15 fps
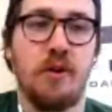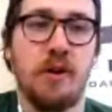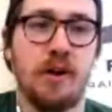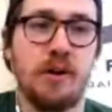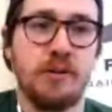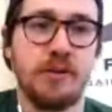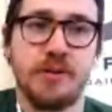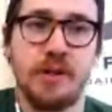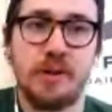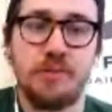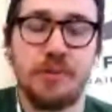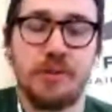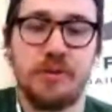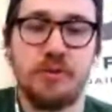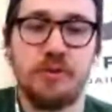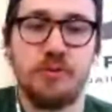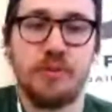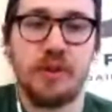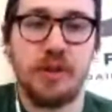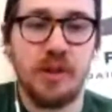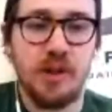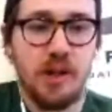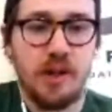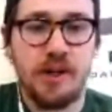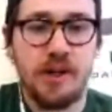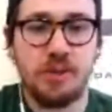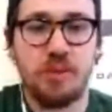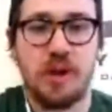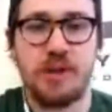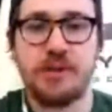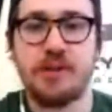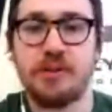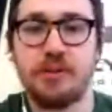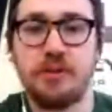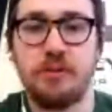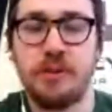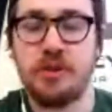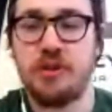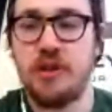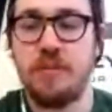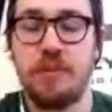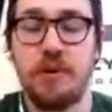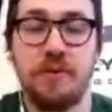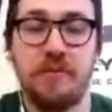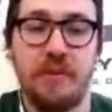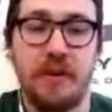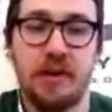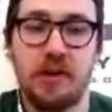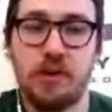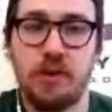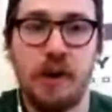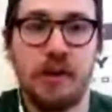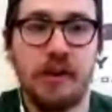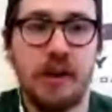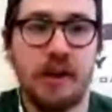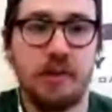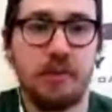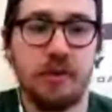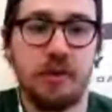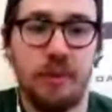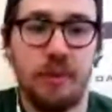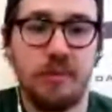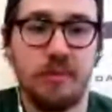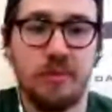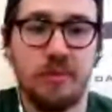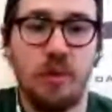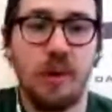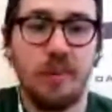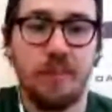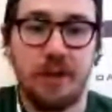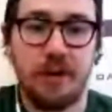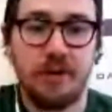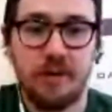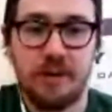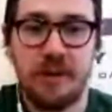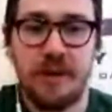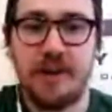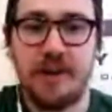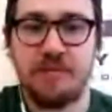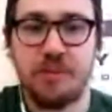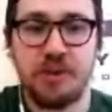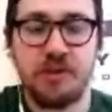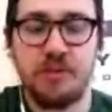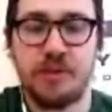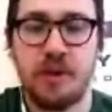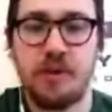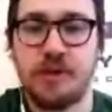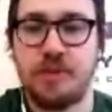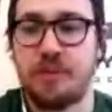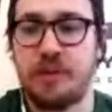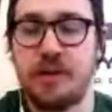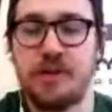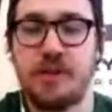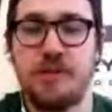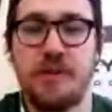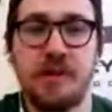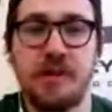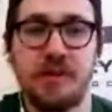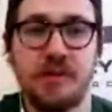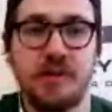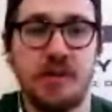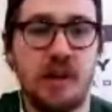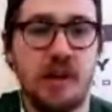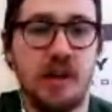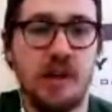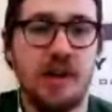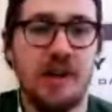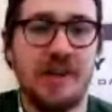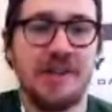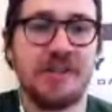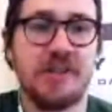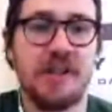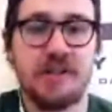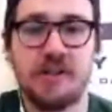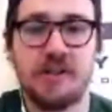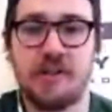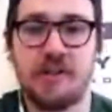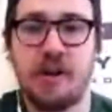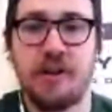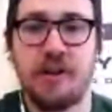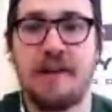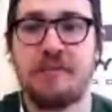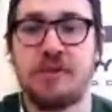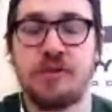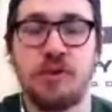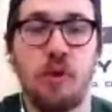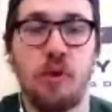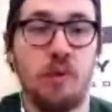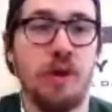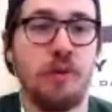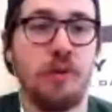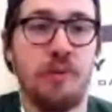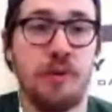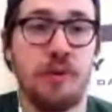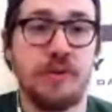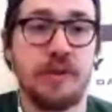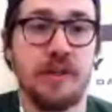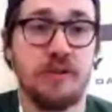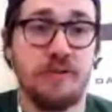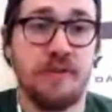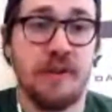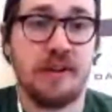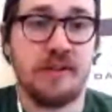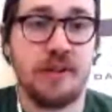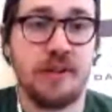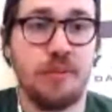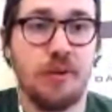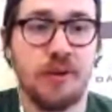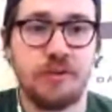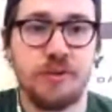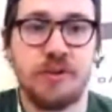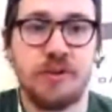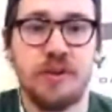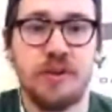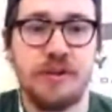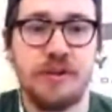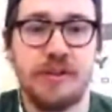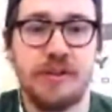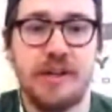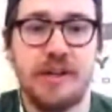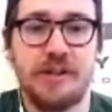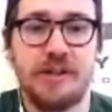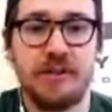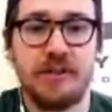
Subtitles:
I always like Batum. And his price is a little bit cheaper on FanDuel, where I like him a little bit more. But, yeah, Batum's always a play just because he doesn't necessarily have to score real points to get you fantasy points, which is always nice.